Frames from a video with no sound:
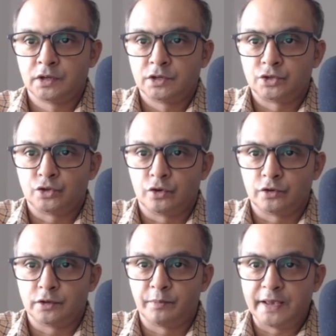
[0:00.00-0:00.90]
So
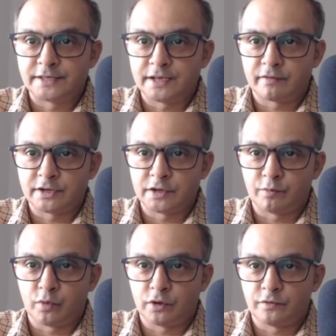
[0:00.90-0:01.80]
the basic
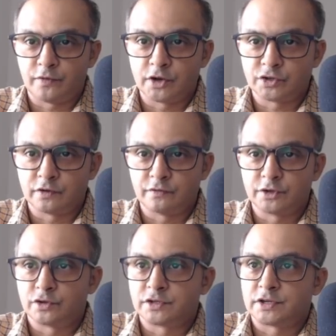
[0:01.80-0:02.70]
reciprocal function we
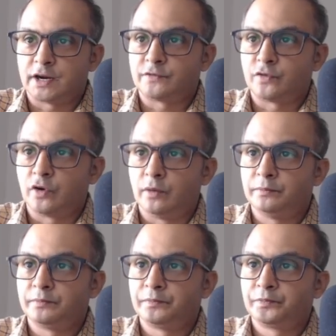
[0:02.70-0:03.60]
should start
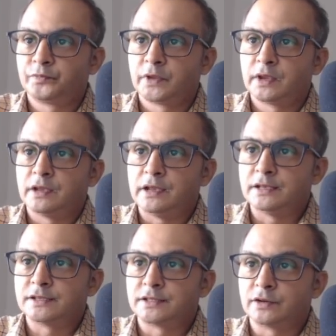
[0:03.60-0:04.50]
from
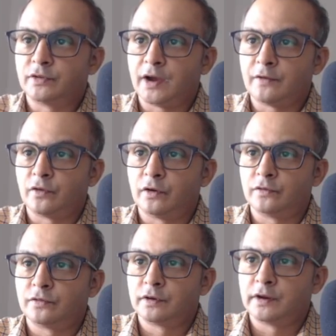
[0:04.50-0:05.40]
is the graph
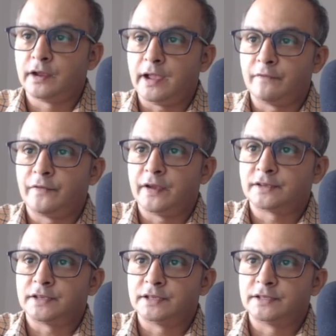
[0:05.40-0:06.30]
of
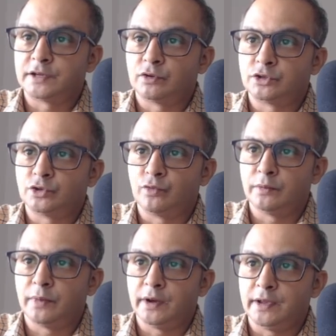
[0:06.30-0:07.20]
fx is equal to
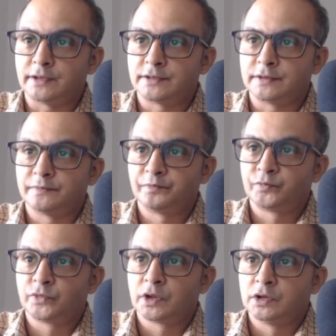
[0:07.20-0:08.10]
1 by x.
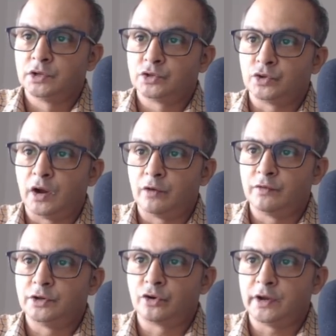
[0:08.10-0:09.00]
So how
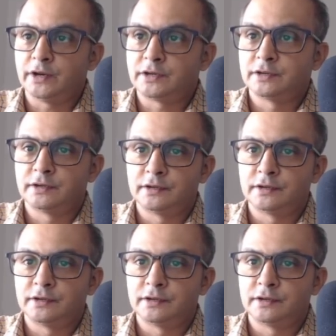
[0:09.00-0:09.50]
we draw it?